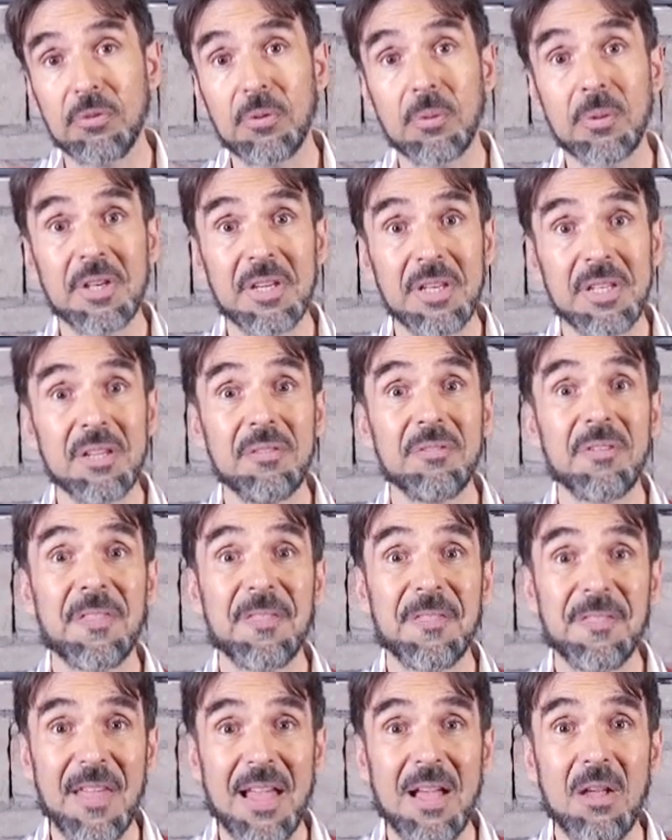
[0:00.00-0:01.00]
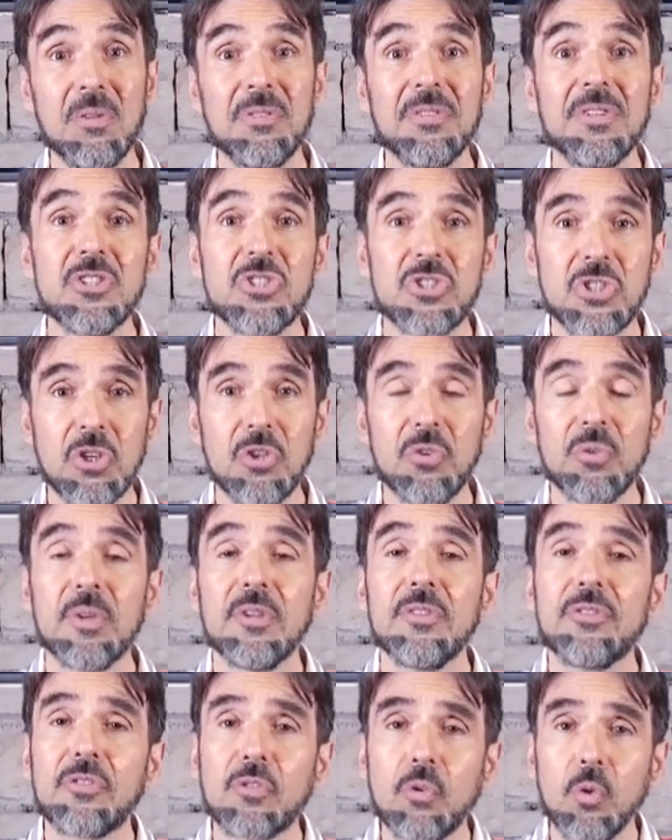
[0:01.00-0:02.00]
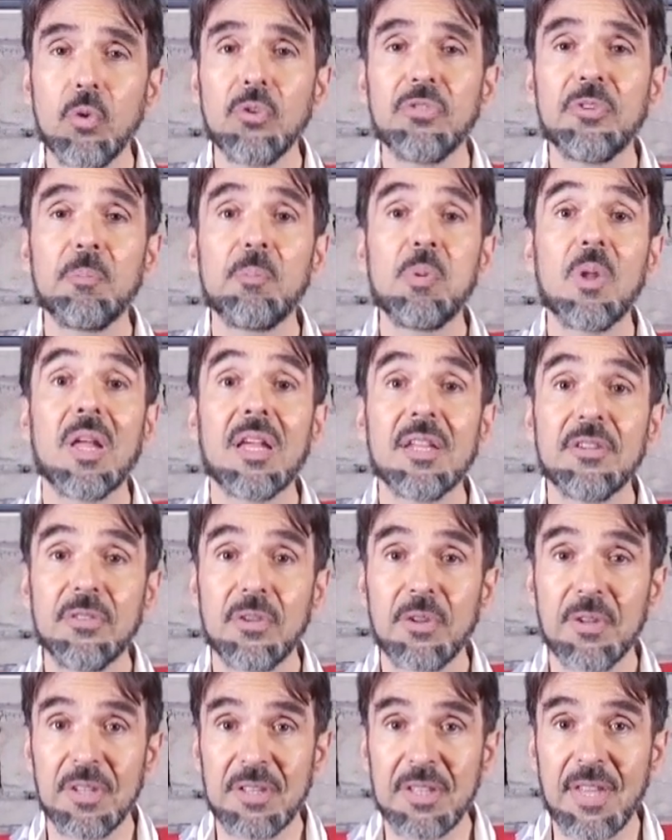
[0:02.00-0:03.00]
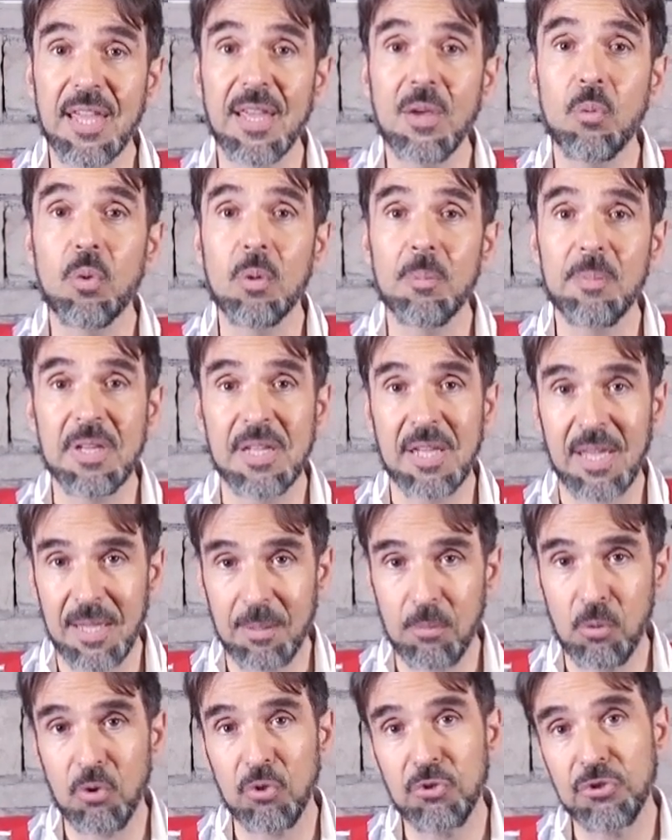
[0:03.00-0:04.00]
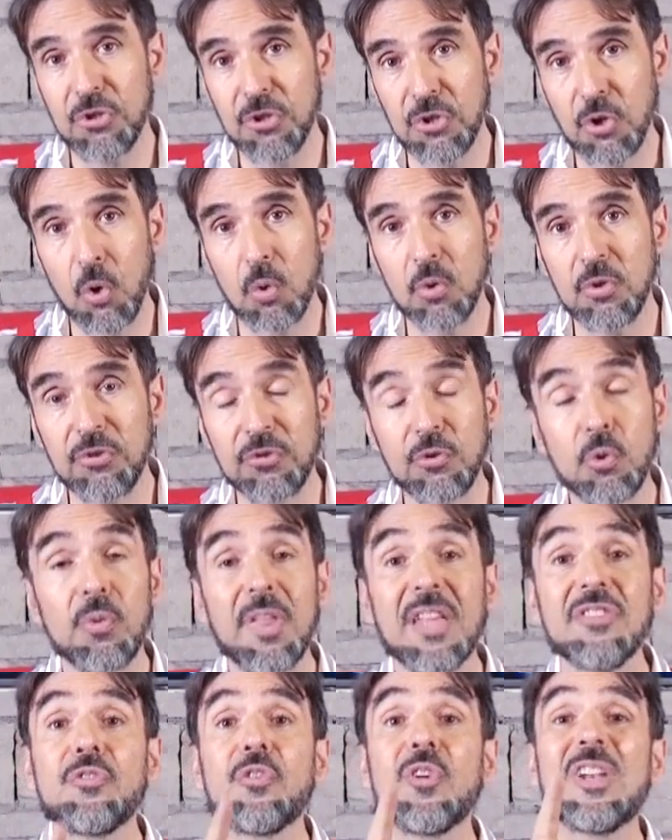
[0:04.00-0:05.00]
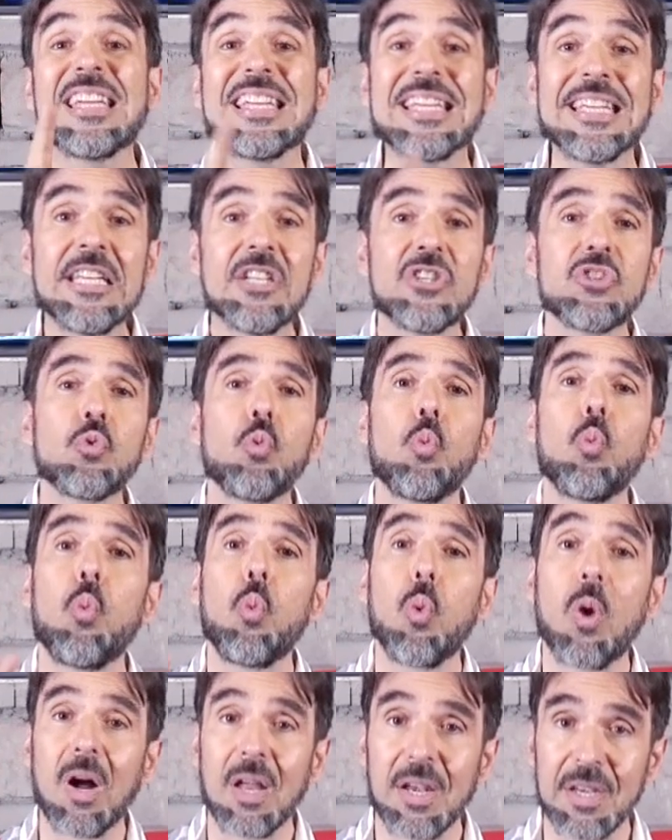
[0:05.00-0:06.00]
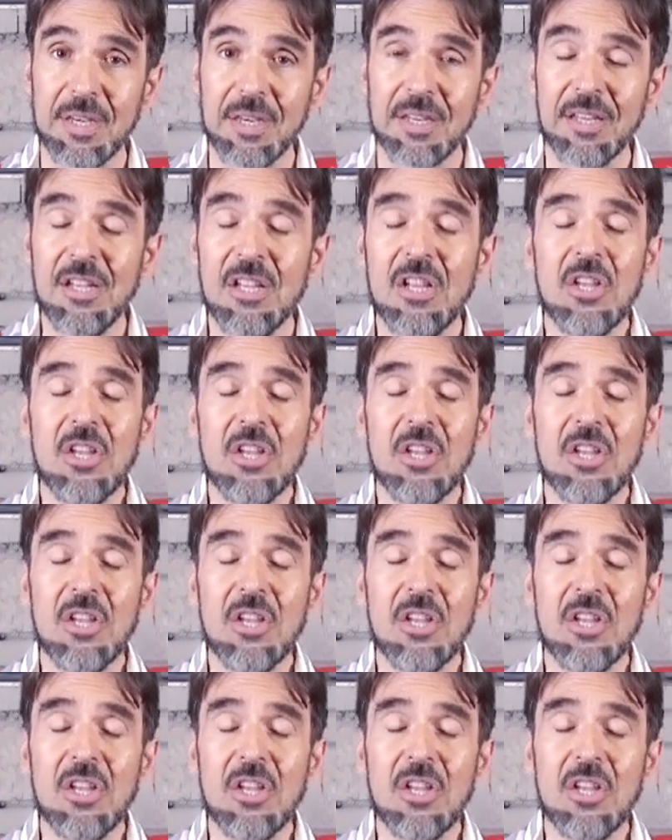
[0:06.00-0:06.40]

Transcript: So we're going to give 1,000 children school supplies so that they will be able to go to school. That's for each one.